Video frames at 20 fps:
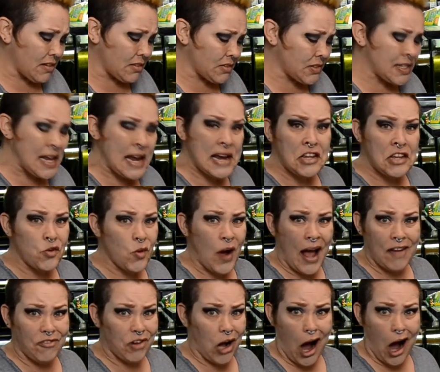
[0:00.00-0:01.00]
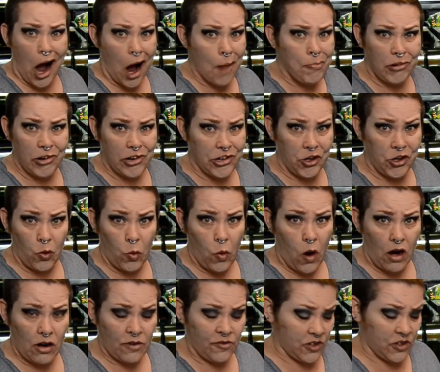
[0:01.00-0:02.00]
say you have copper in your
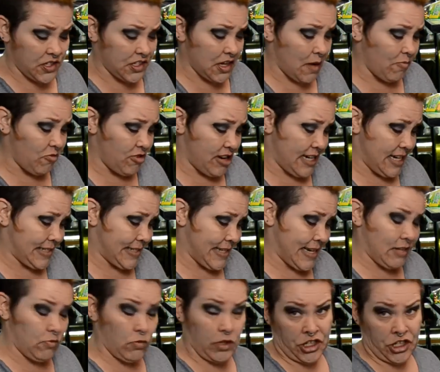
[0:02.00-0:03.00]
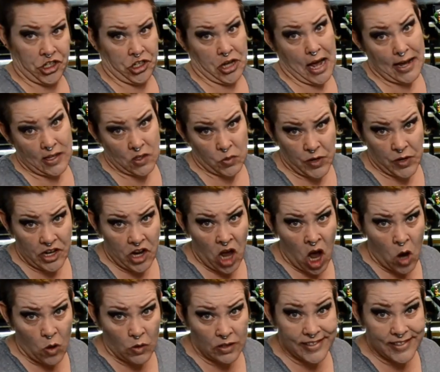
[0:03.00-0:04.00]
water for some reason, which, as we
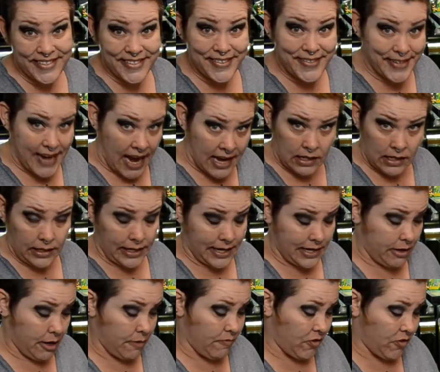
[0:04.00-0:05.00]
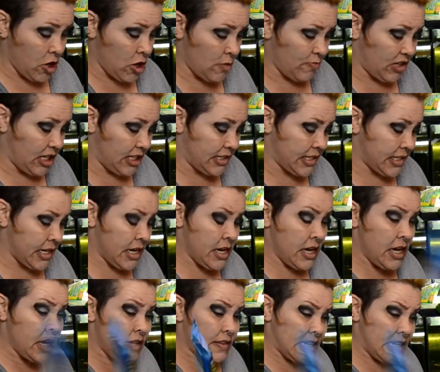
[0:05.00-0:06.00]
know, is deadly to invertebrates.
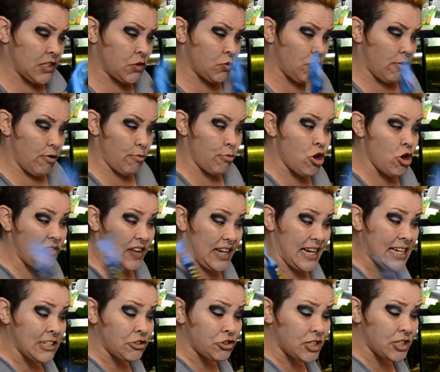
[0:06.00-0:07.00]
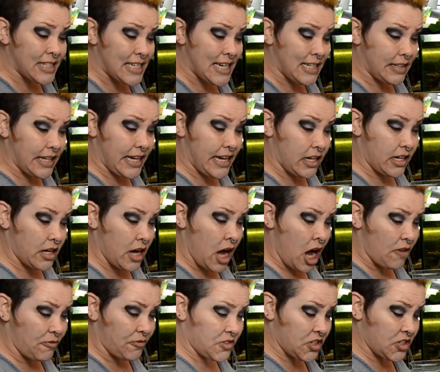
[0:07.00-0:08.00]
This will remove it. Interestingly
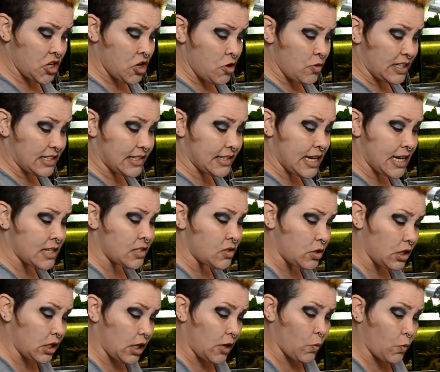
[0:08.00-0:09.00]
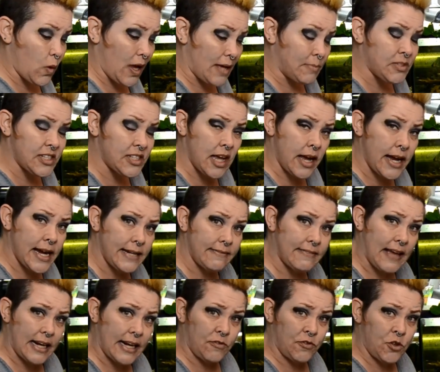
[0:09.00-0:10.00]
enough, too, it says on their website
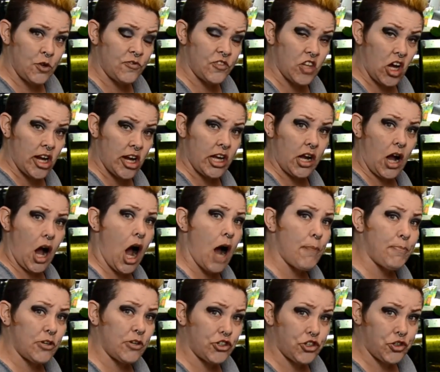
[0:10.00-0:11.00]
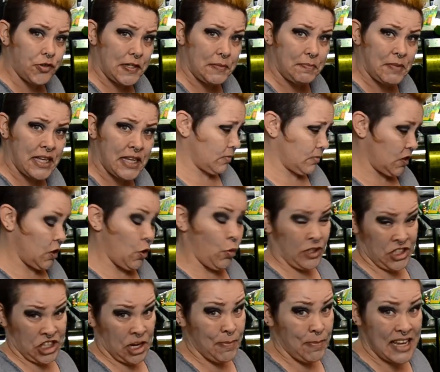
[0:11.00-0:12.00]
that if you've done a copper treatment,
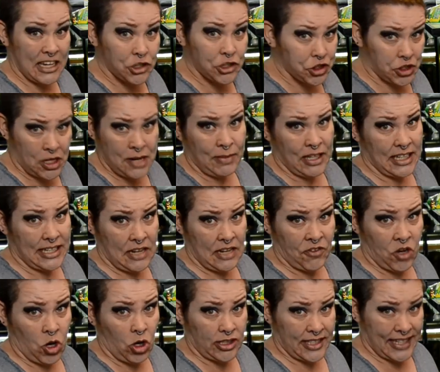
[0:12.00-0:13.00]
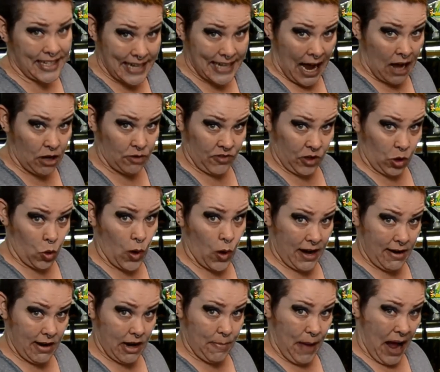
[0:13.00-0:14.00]
which can be extremely difficult to get out of
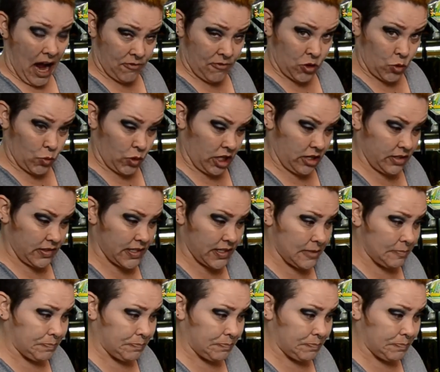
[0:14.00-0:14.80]
aquarium afterwards,